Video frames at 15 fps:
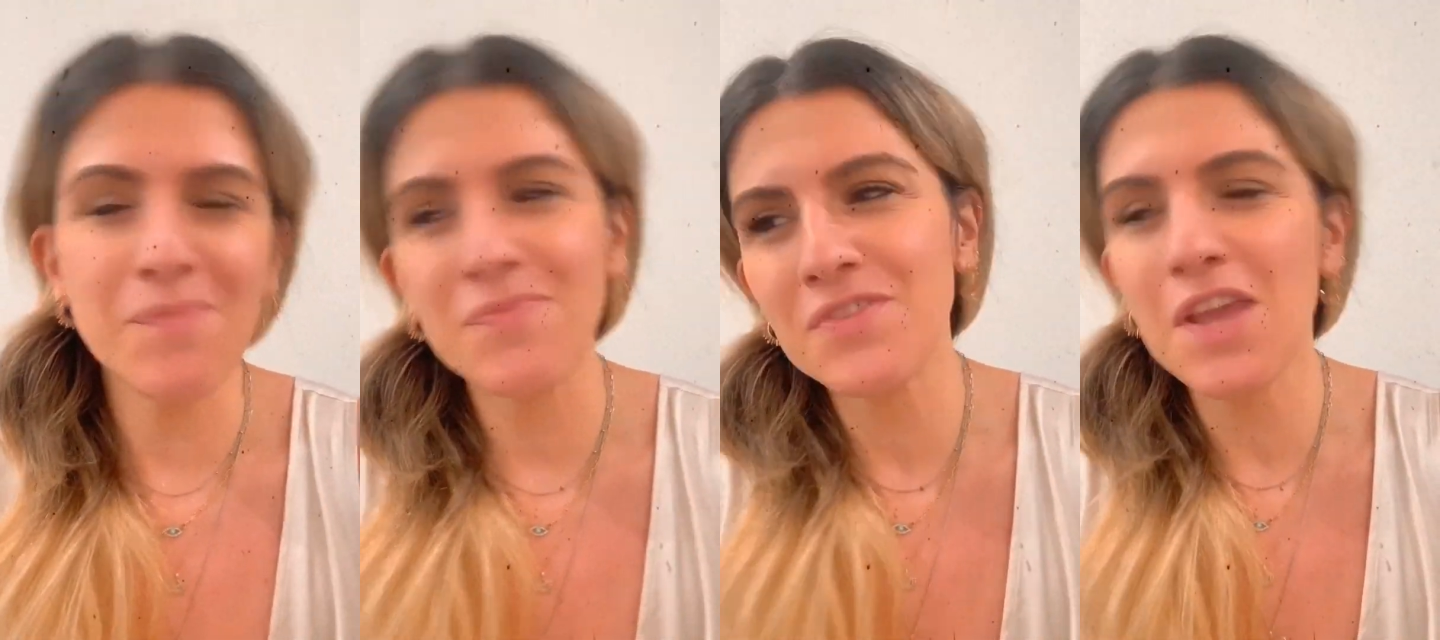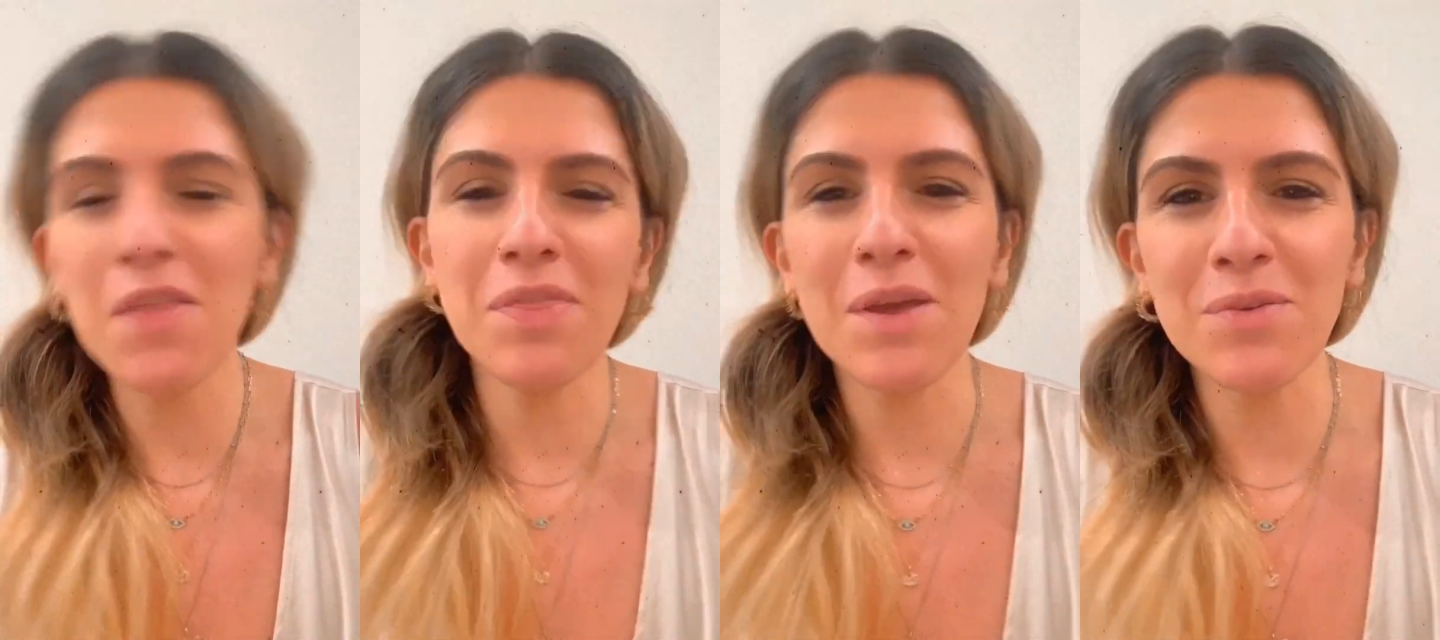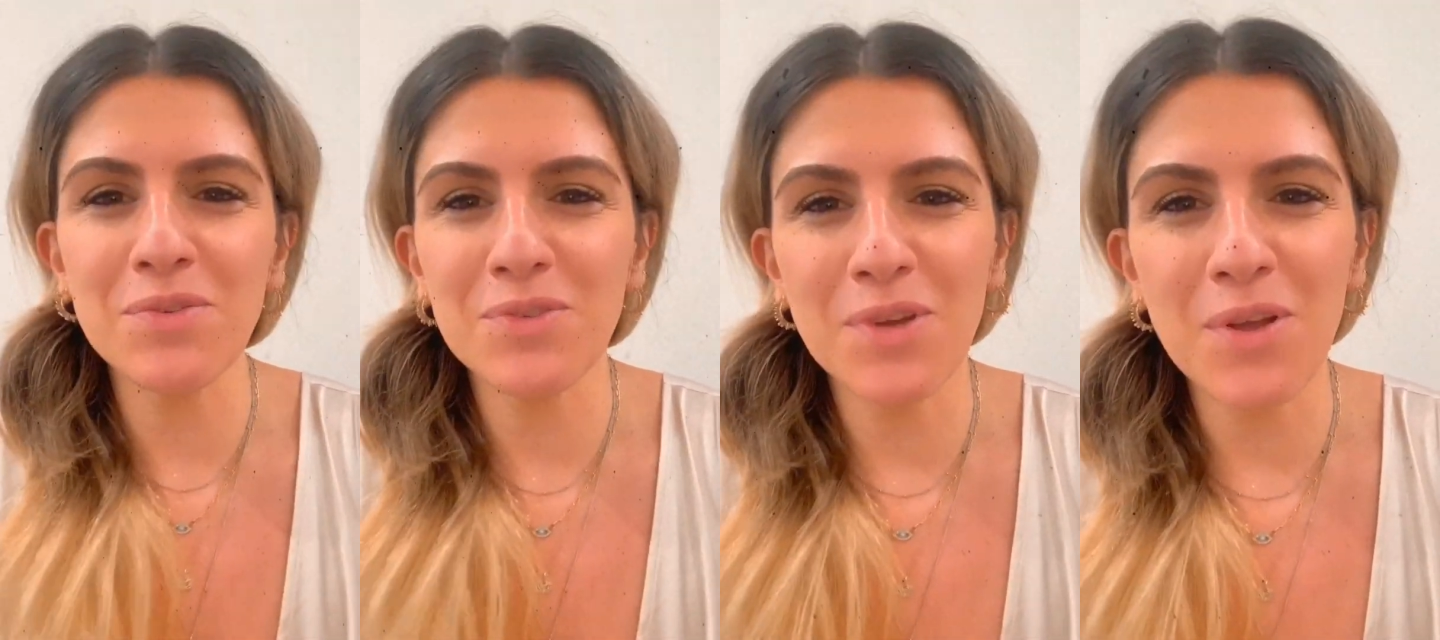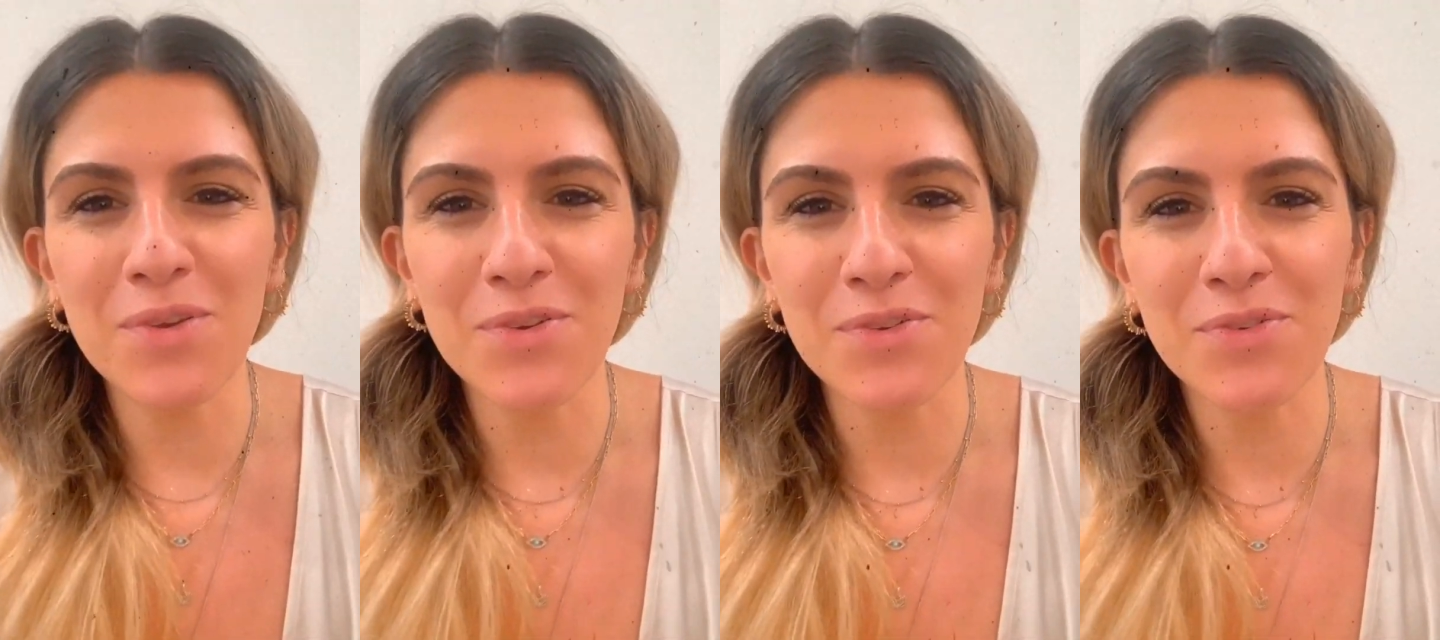
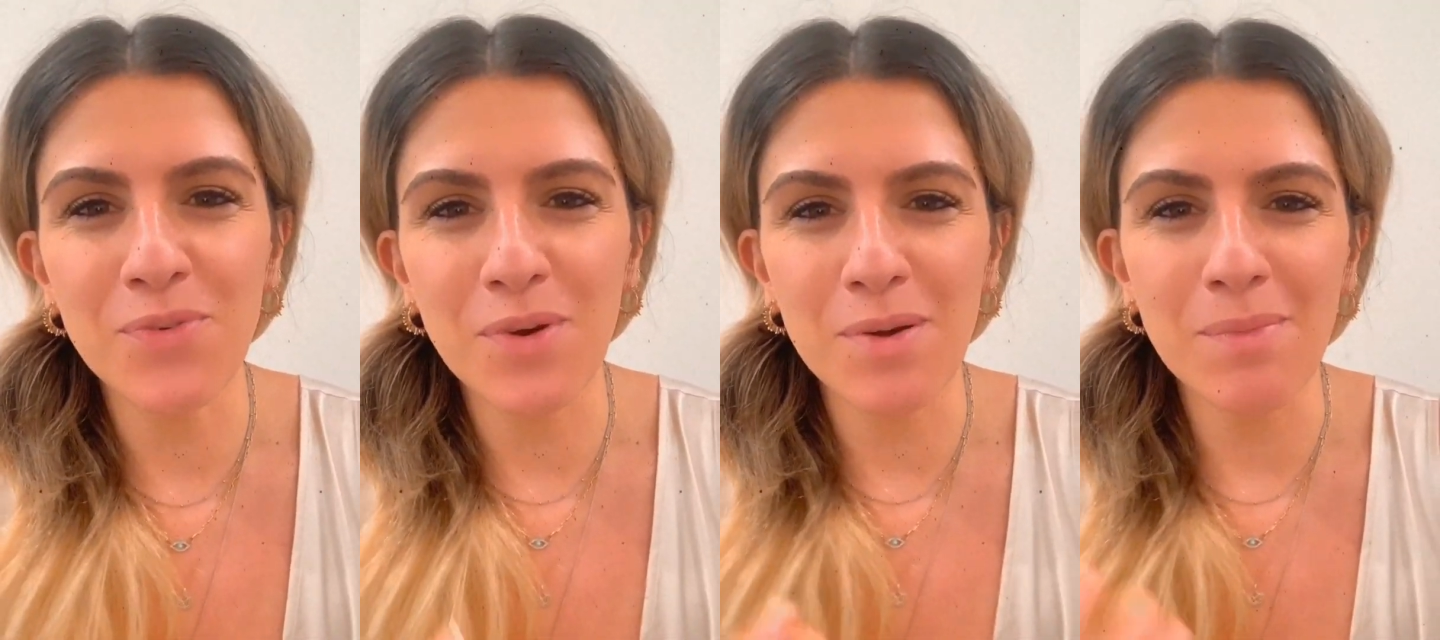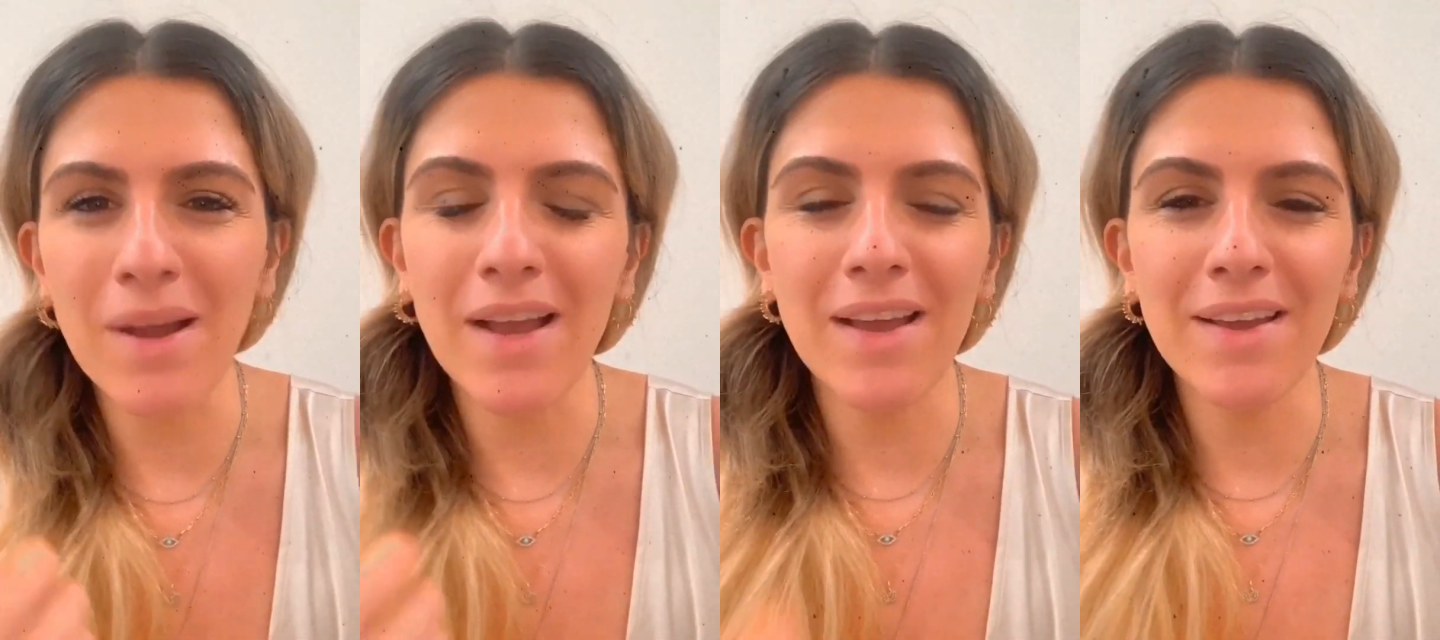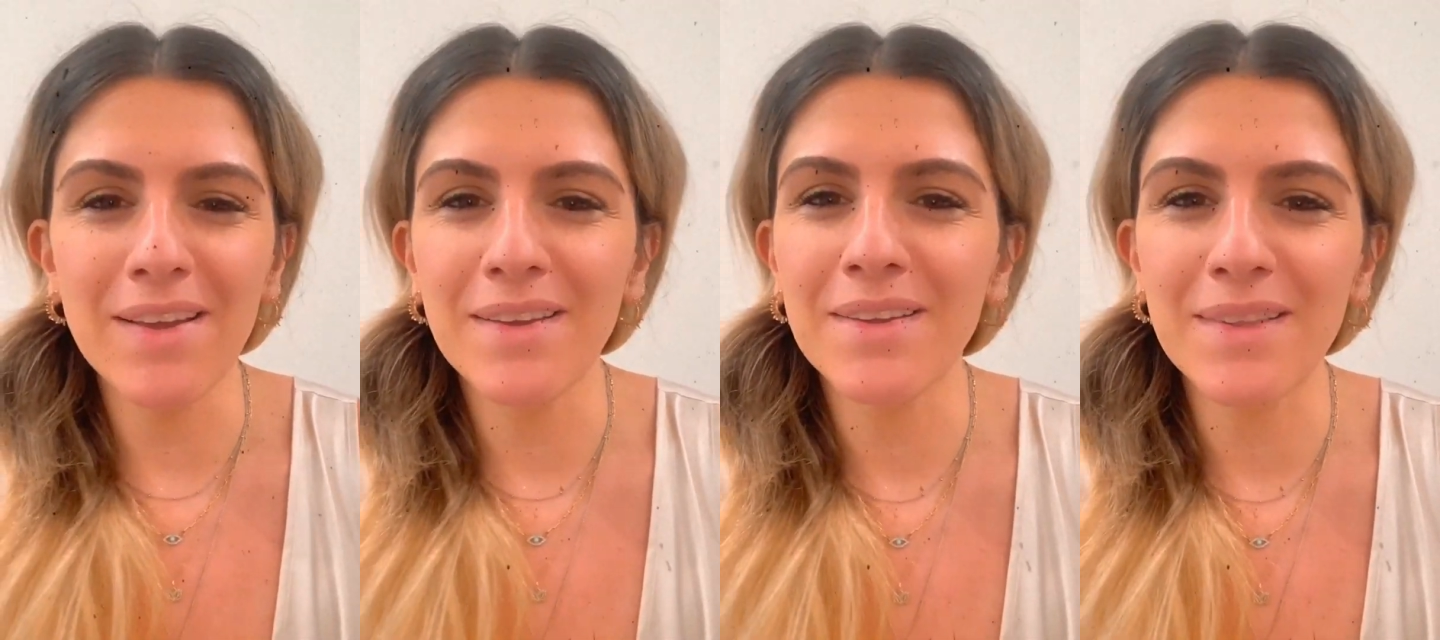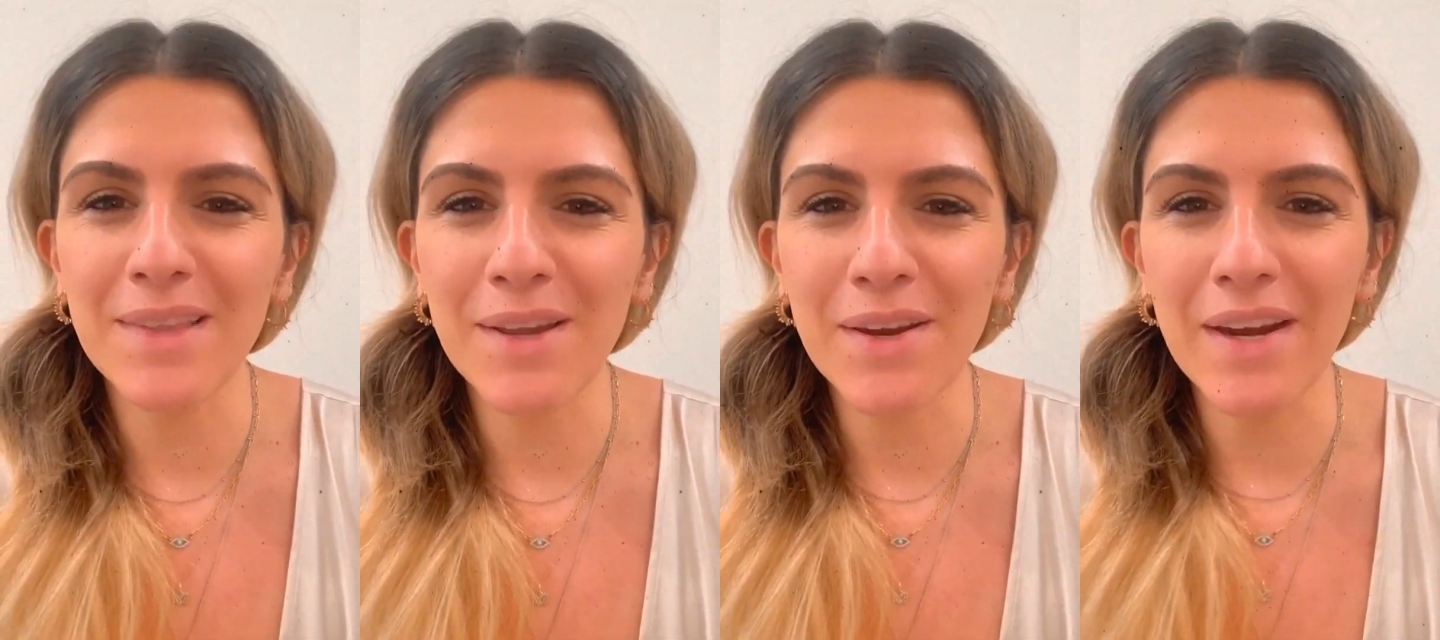$10,000 for my
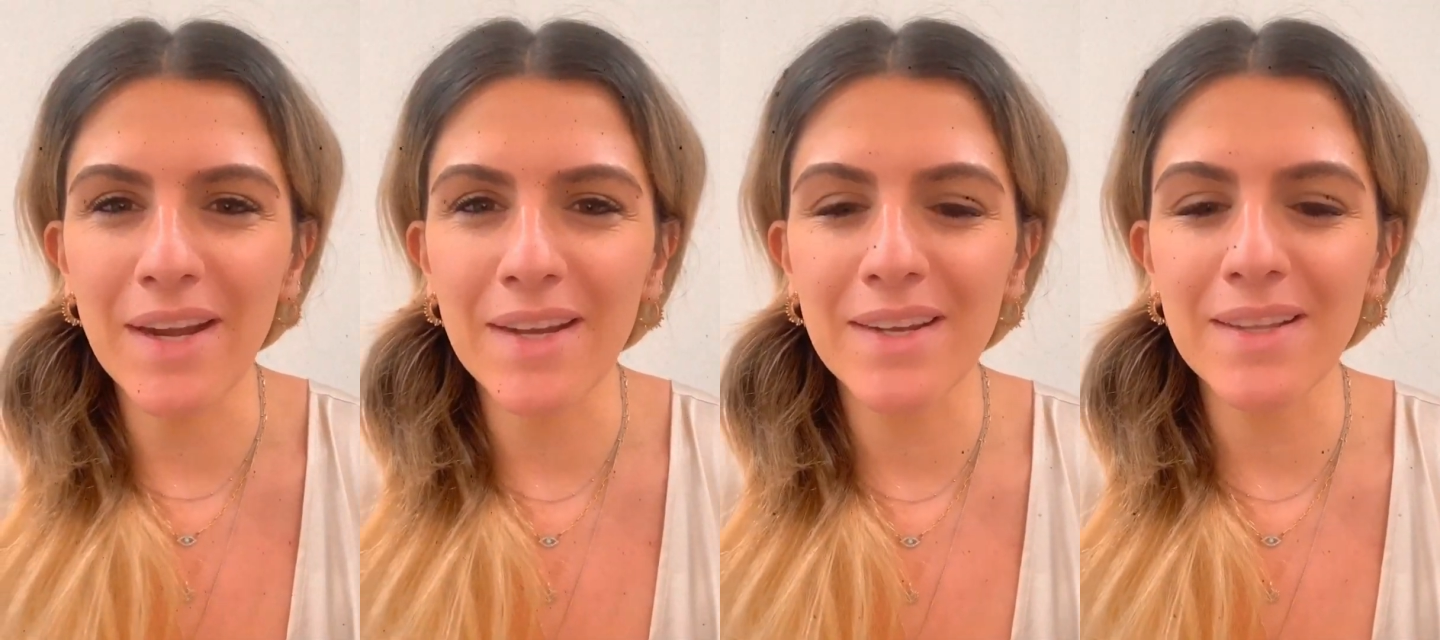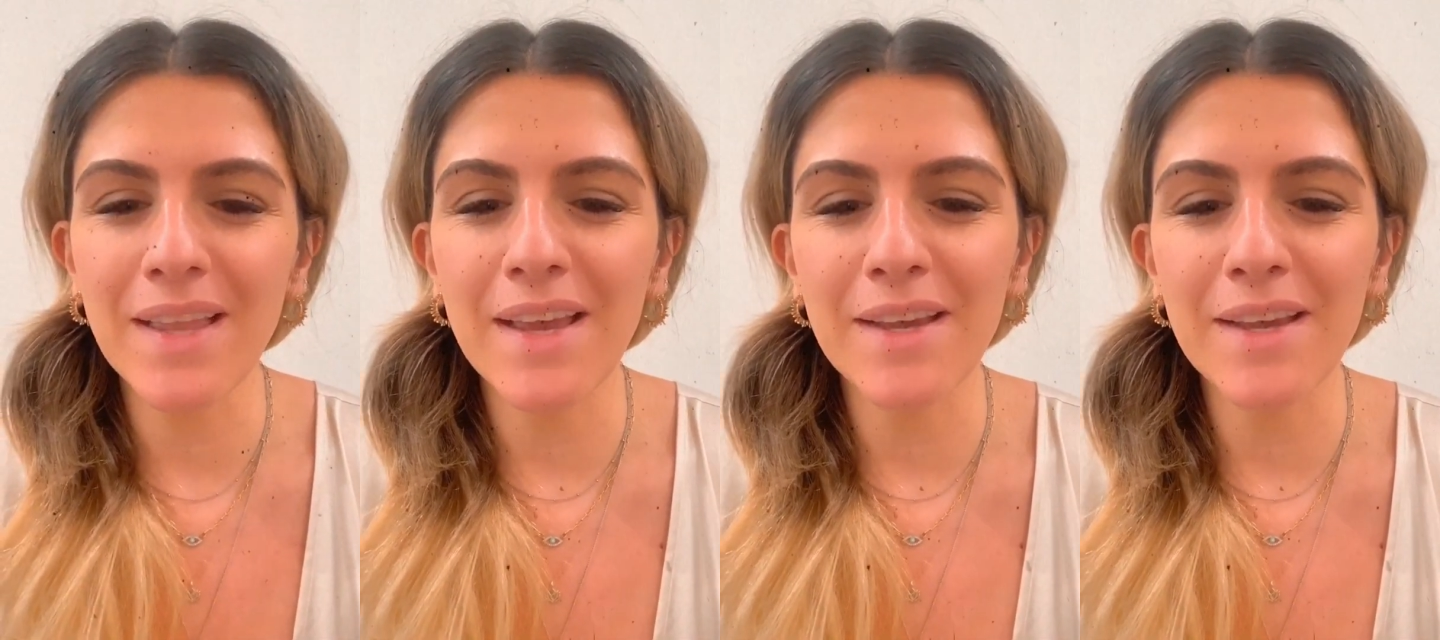lyric.